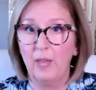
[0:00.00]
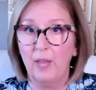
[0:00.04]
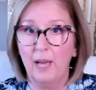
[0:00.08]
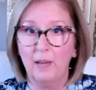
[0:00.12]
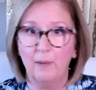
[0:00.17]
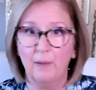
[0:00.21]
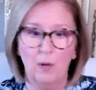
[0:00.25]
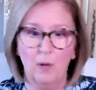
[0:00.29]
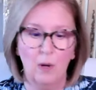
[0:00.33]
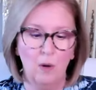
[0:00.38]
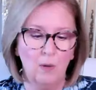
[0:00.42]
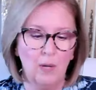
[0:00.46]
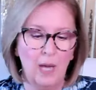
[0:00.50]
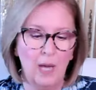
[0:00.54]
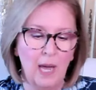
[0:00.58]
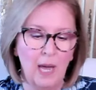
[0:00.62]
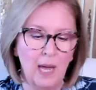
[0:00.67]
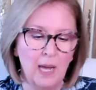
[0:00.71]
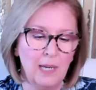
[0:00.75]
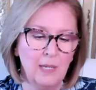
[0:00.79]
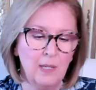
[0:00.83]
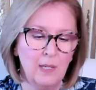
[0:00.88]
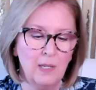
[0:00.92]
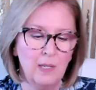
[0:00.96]
that.
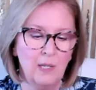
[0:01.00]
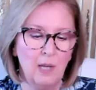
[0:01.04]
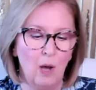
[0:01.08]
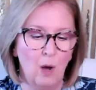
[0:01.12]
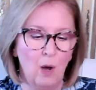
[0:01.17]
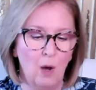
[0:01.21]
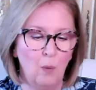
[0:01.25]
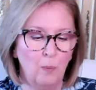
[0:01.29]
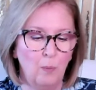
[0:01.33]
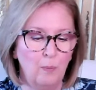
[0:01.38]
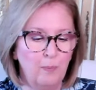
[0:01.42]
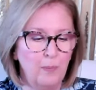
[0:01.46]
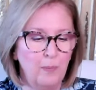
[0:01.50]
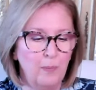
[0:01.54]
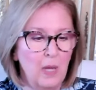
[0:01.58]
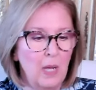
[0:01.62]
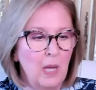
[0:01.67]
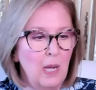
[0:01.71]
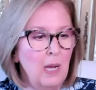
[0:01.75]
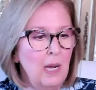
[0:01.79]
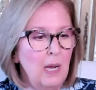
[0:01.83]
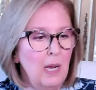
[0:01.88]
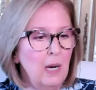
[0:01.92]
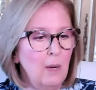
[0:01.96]
Okay, so
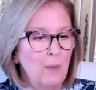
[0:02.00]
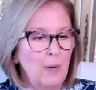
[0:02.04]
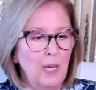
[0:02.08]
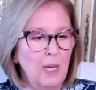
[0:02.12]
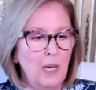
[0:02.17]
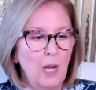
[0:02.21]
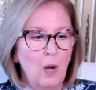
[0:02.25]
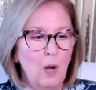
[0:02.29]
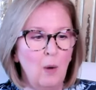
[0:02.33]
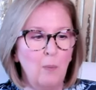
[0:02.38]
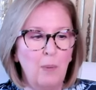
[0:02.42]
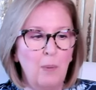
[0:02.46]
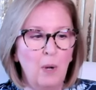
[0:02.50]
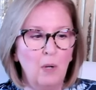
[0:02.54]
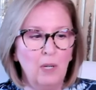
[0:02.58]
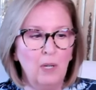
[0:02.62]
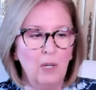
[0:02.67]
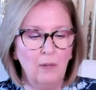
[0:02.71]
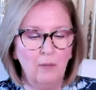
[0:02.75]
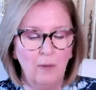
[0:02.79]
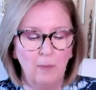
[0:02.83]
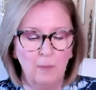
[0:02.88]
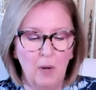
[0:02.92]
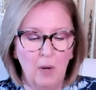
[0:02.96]
here we go.
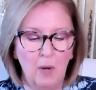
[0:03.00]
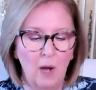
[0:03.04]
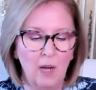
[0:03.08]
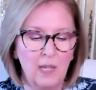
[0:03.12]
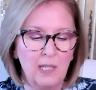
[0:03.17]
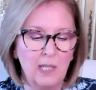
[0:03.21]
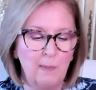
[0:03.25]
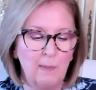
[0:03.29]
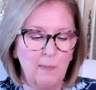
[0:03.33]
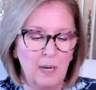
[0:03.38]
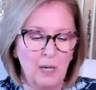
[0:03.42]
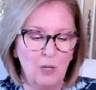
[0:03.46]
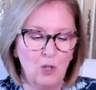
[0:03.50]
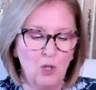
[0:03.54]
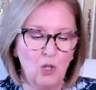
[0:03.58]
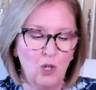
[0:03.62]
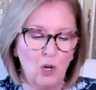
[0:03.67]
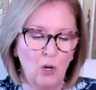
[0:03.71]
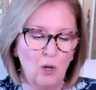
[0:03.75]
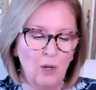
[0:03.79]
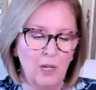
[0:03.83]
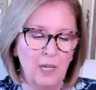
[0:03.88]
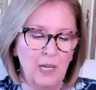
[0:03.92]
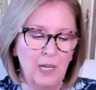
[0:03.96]
Pulling from Cosmic
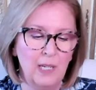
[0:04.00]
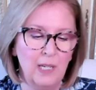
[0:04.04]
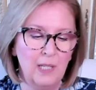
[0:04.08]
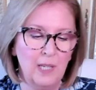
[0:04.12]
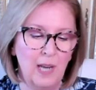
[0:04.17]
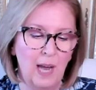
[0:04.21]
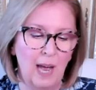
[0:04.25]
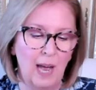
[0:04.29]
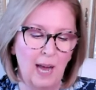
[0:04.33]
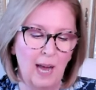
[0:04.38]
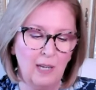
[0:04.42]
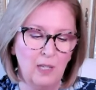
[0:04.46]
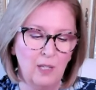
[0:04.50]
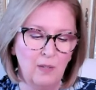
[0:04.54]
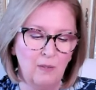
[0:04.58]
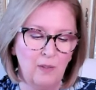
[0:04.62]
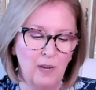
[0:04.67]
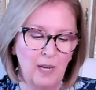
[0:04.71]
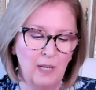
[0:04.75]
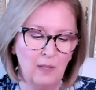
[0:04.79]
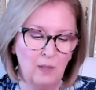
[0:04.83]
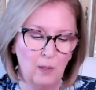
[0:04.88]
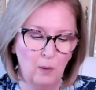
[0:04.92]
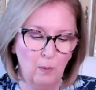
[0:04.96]
Journey to
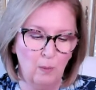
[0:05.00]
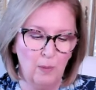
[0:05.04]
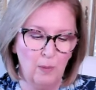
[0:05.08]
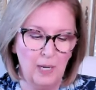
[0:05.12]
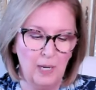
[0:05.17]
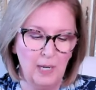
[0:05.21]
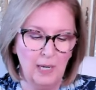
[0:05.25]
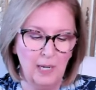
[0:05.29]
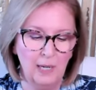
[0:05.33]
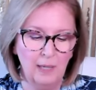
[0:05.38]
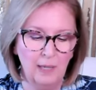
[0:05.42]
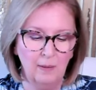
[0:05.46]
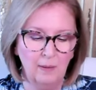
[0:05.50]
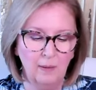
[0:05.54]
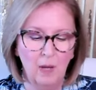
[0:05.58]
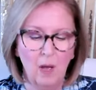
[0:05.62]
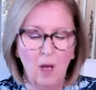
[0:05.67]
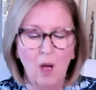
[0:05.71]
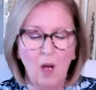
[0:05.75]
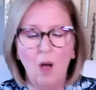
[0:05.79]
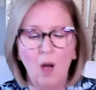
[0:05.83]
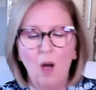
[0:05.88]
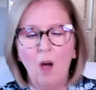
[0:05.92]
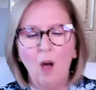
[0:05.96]
activate the reading.
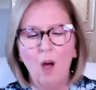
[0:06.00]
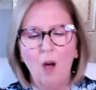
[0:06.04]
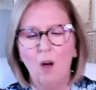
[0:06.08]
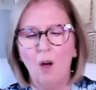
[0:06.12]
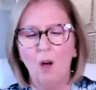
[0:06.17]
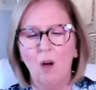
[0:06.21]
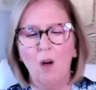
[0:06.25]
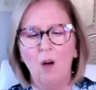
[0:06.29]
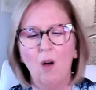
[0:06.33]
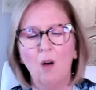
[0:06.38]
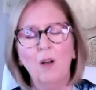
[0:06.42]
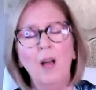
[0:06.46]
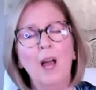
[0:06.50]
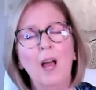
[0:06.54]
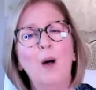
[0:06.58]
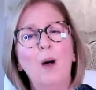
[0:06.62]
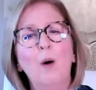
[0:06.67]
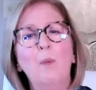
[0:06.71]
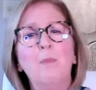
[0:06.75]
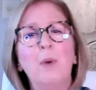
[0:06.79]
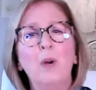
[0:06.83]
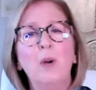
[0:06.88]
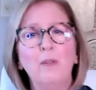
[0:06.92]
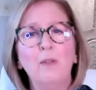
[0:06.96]
Aw,
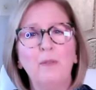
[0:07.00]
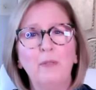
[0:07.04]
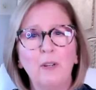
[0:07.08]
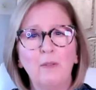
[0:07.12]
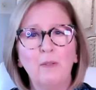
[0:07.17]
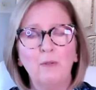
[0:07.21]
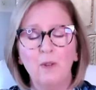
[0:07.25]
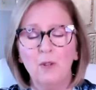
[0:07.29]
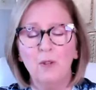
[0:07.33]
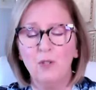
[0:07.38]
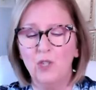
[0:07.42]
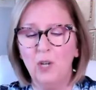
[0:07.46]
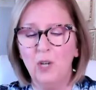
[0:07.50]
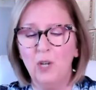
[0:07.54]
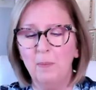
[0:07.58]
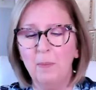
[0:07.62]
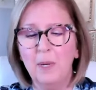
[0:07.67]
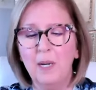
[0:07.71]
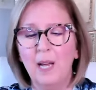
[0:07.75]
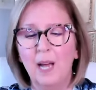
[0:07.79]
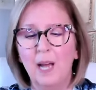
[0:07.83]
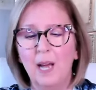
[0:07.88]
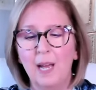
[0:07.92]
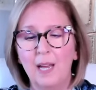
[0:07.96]
how perfect for
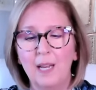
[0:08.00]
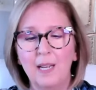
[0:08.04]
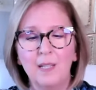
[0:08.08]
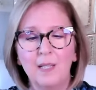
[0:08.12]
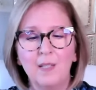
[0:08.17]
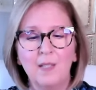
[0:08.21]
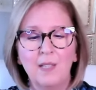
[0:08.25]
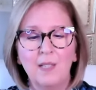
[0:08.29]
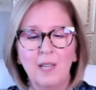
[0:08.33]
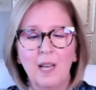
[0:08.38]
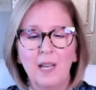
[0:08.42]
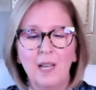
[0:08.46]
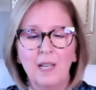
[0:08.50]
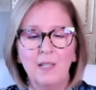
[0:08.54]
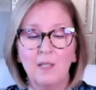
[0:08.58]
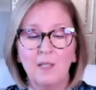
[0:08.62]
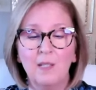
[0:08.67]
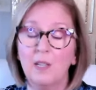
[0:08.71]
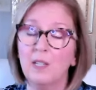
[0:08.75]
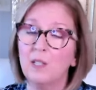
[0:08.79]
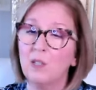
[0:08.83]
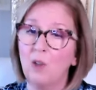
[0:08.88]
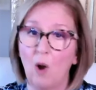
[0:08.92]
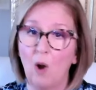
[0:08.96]
Gemini. It says,
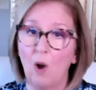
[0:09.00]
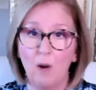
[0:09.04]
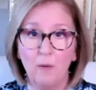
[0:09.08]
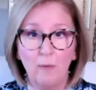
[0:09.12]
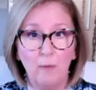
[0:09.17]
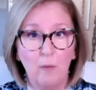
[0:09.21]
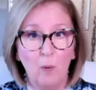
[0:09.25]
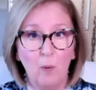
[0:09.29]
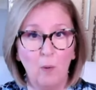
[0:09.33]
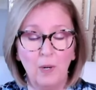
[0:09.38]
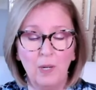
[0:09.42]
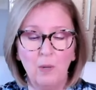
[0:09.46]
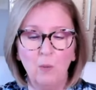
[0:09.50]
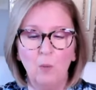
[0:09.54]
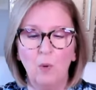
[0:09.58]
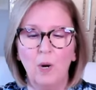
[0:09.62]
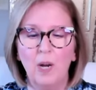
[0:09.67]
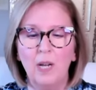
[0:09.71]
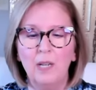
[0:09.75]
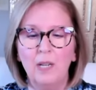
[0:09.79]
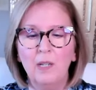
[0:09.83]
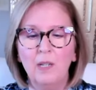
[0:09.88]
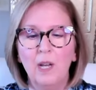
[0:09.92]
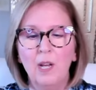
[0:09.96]
it's card
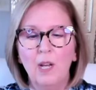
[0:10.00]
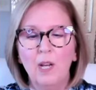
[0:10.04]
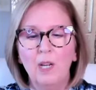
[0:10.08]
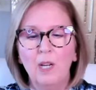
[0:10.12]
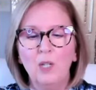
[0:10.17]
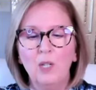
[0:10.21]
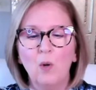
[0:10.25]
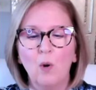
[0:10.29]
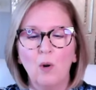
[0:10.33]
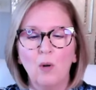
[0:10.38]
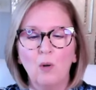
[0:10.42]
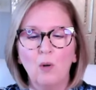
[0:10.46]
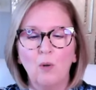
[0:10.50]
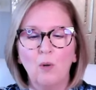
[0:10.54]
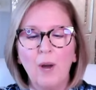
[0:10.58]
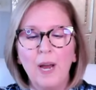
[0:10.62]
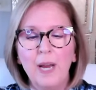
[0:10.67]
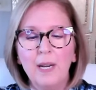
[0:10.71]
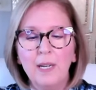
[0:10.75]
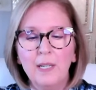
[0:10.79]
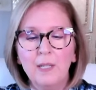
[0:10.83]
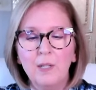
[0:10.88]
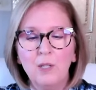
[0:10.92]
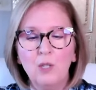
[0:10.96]
forty-one, your
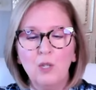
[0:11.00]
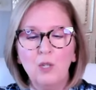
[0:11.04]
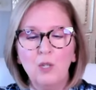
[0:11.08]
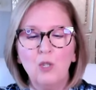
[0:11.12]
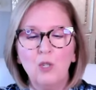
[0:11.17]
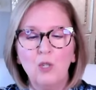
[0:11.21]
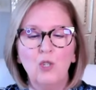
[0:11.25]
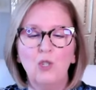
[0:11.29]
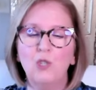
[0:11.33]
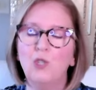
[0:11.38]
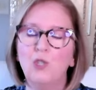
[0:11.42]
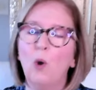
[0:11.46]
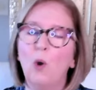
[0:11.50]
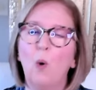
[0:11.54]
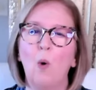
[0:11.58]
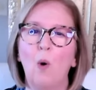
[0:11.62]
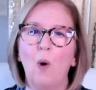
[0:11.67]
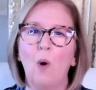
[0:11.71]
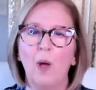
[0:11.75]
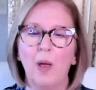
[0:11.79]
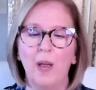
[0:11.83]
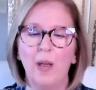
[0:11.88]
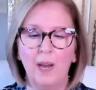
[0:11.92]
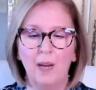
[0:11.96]
greatest
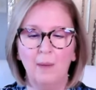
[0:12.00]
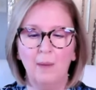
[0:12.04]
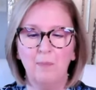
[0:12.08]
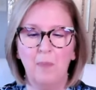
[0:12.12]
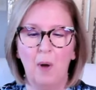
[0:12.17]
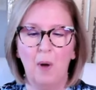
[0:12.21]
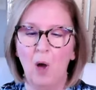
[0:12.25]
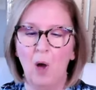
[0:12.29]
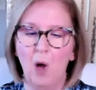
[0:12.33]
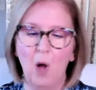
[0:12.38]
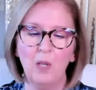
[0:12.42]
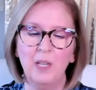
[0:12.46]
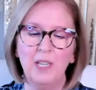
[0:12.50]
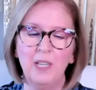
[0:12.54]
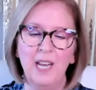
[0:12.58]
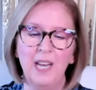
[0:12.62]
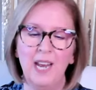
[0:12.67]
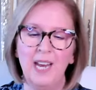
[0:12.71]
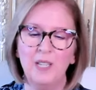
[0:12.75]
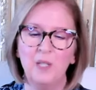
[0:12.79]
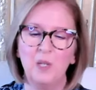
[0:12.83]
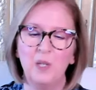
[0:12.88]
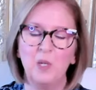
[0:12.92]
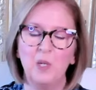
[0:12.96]
joy
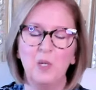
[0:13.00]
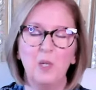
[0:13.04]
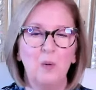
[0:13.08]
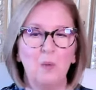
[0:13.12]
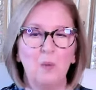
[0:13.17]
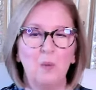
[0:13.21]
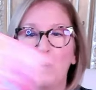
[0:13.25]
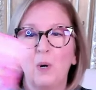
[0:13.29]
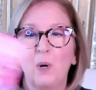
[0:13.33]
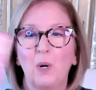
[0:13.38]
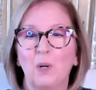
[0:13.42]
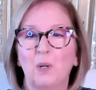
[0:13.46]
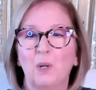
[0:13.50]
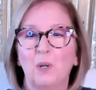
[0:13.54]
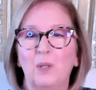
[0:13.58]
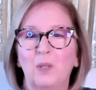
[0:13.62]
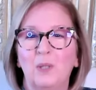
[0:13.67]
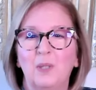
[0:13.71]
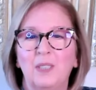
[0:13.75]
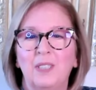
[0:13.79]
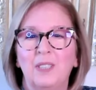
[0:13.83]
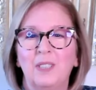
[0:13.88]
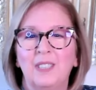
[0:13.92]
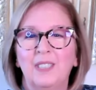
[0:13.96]
pollinates the
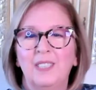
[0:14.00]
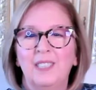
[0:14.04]
world.